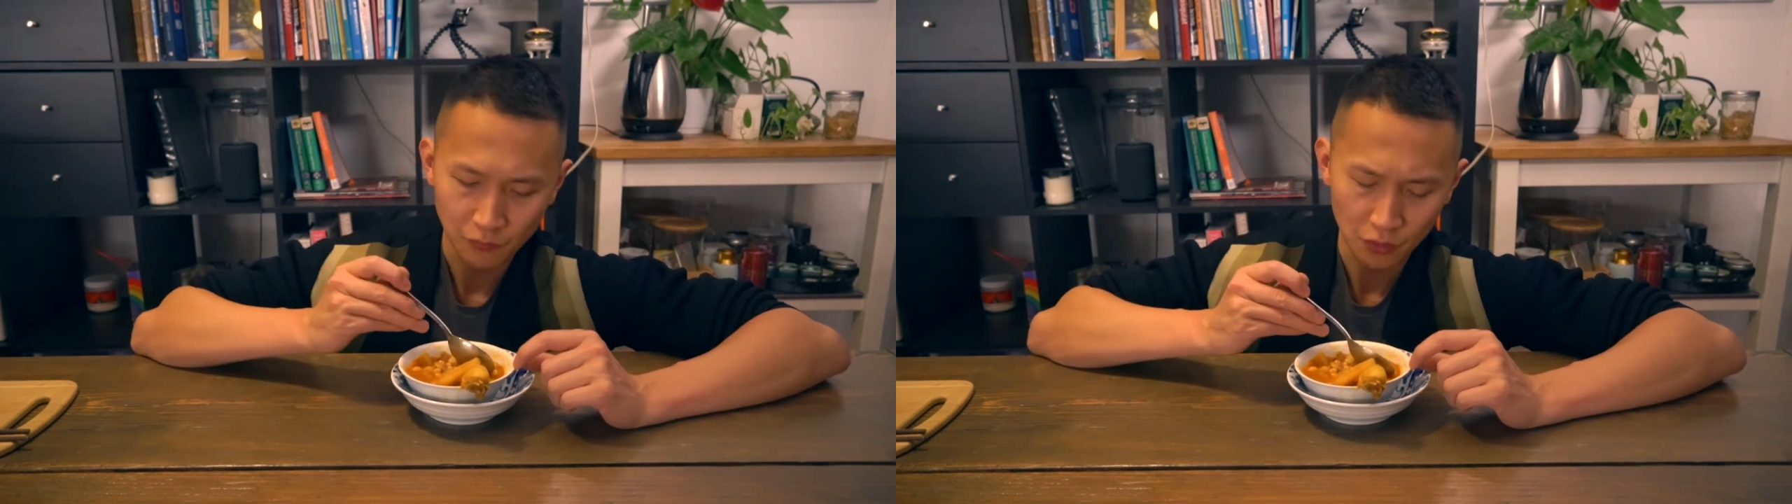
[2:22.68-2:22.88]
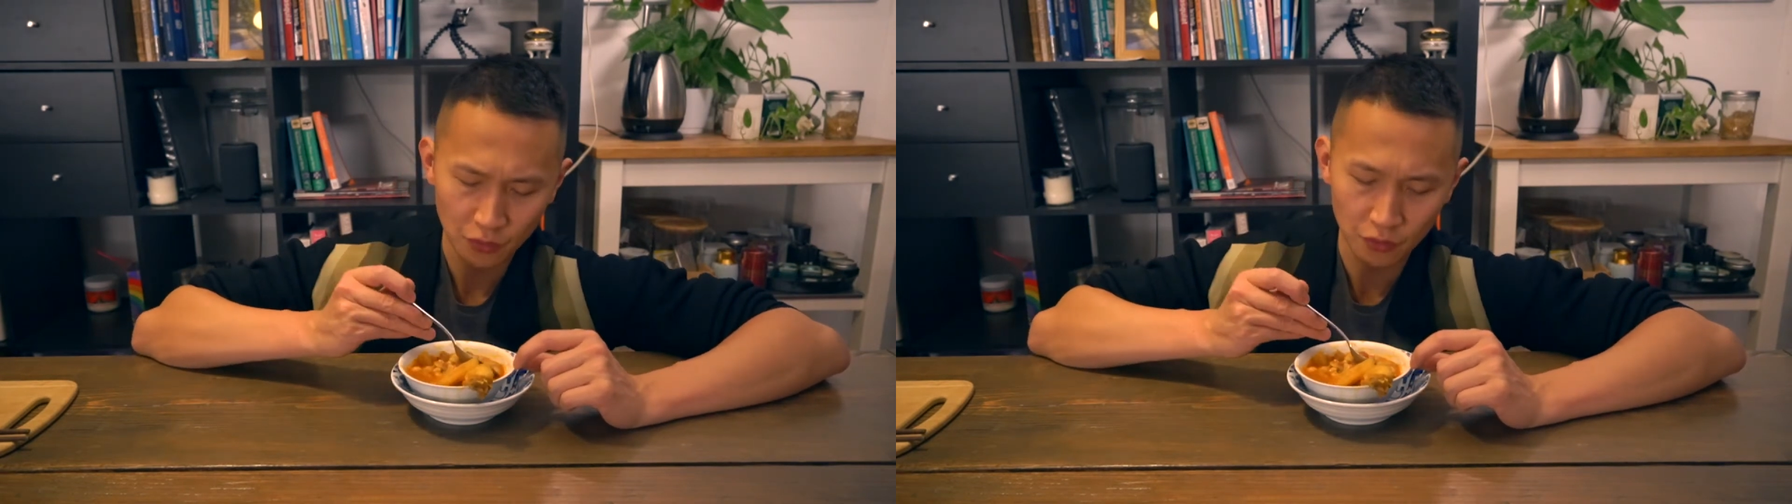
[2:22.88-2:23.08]

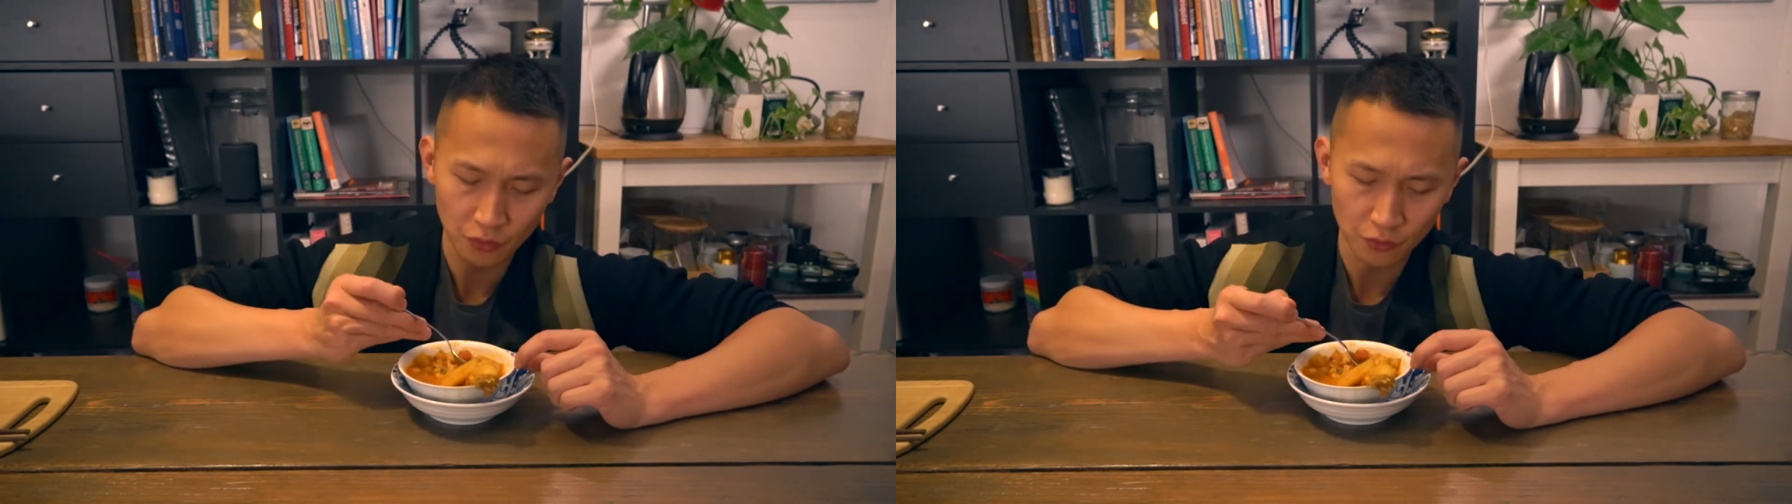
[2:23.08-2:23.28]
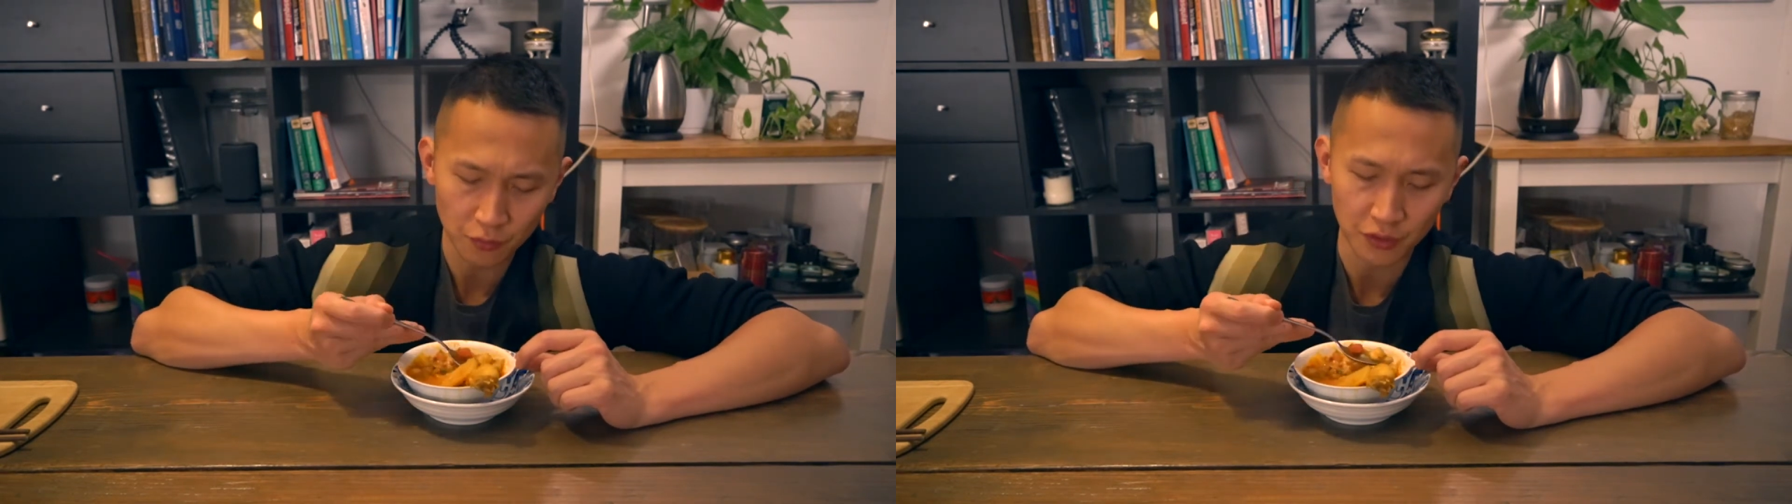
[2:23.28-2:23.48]

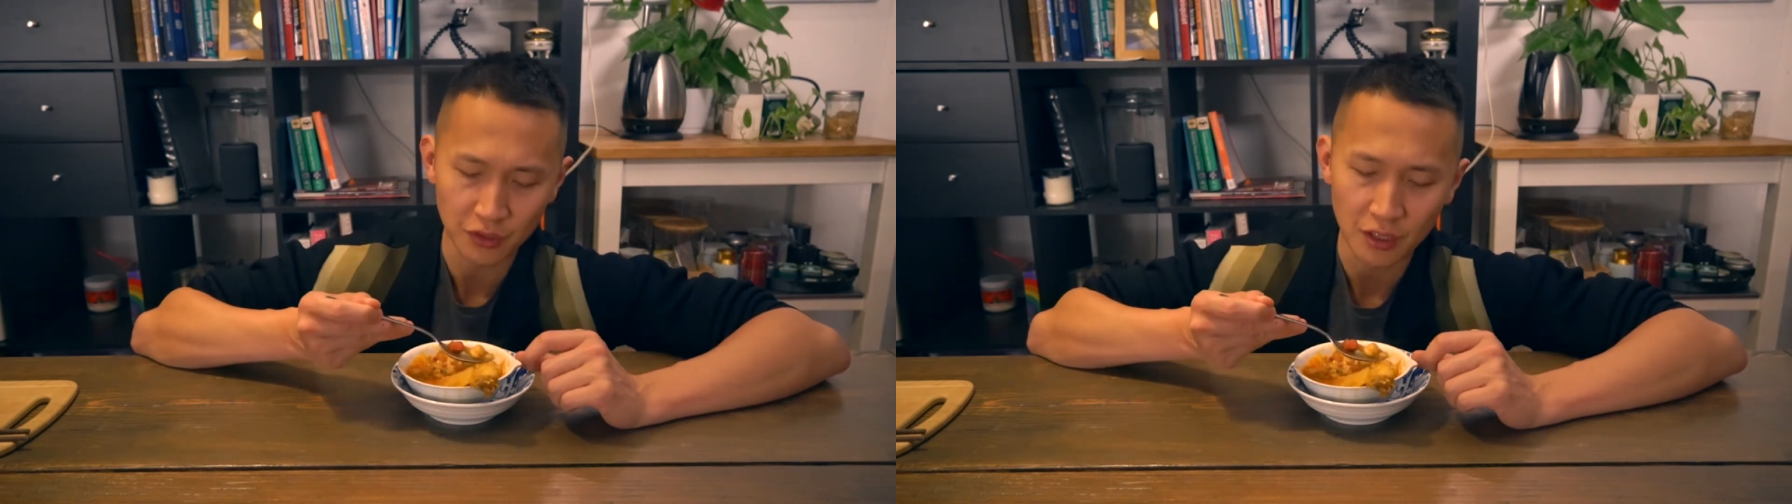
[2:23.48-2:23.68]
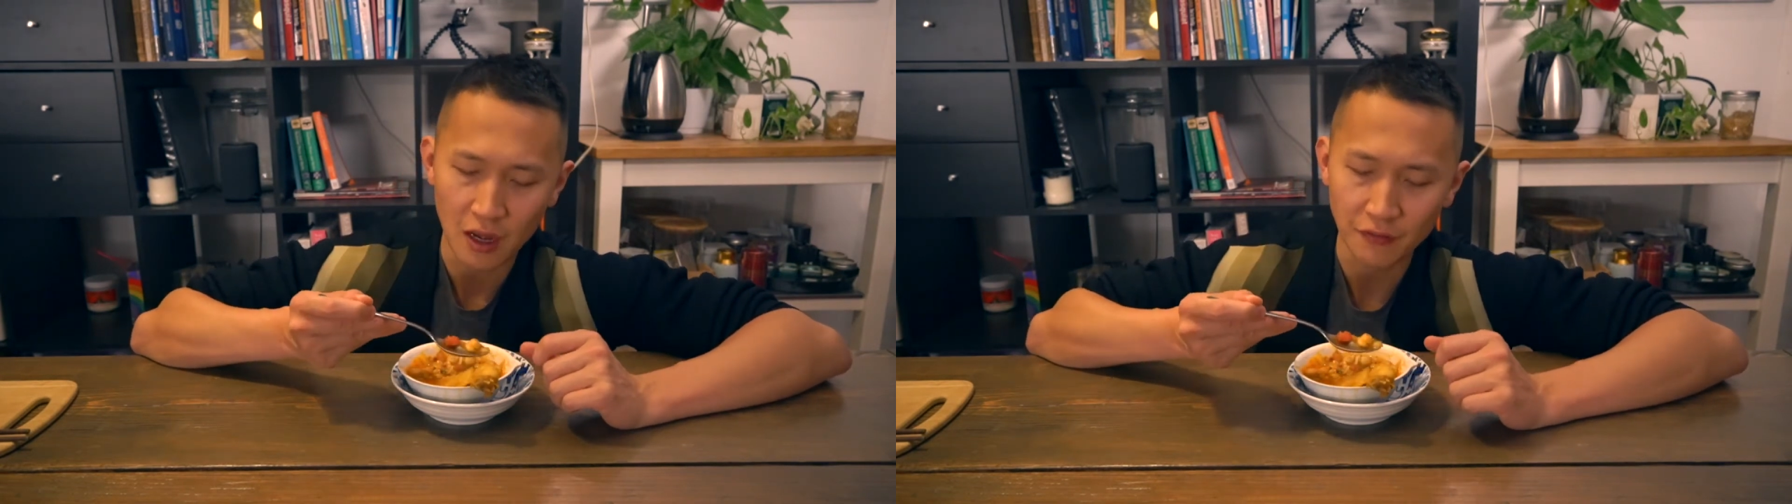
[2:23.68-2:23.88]
super
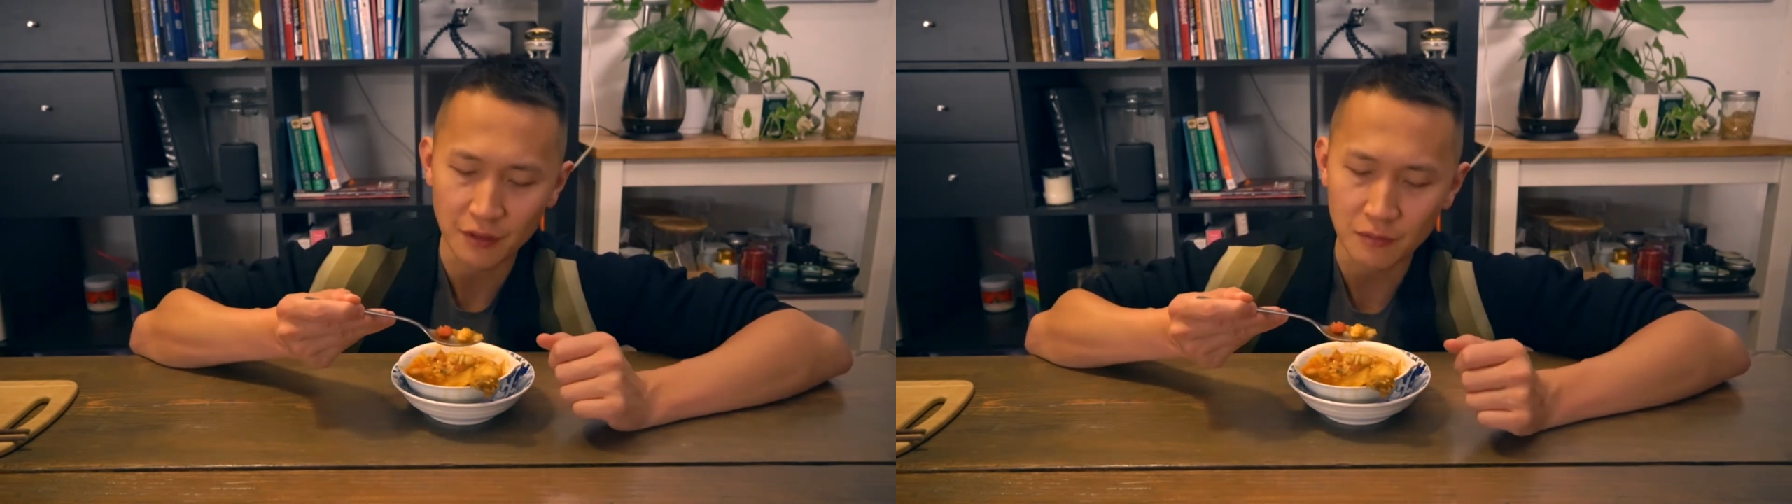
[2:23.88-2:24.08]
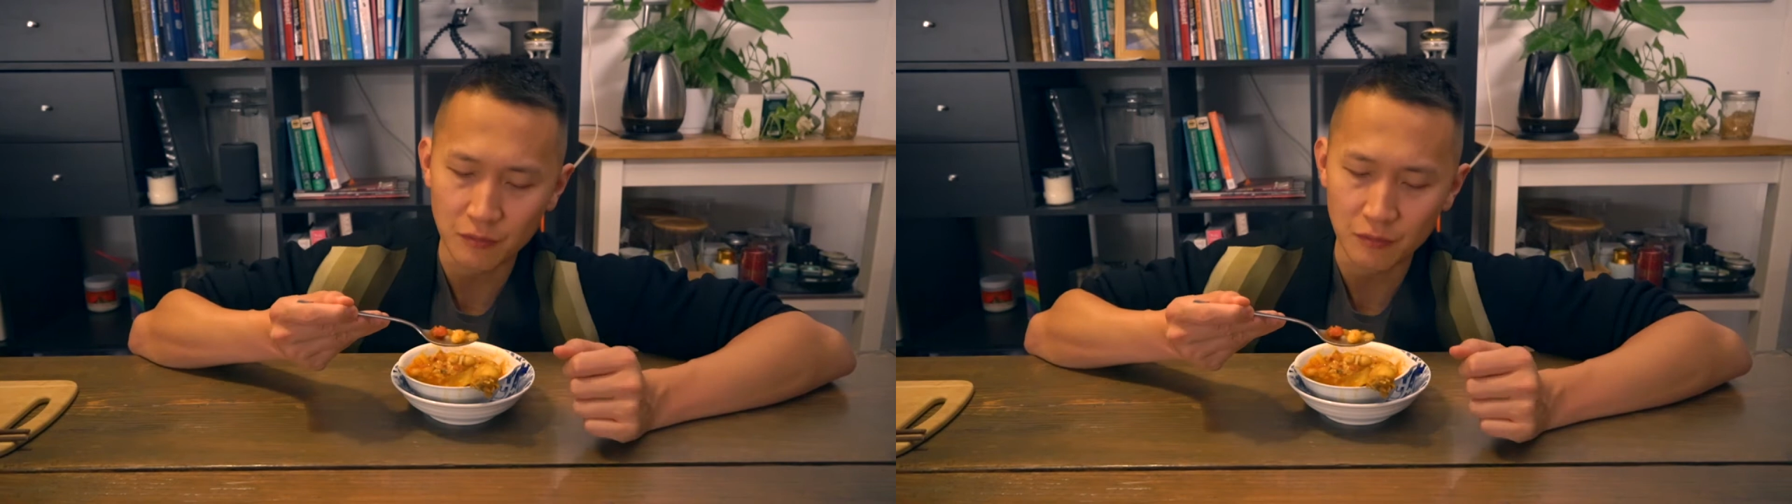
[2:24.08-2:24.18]
soft and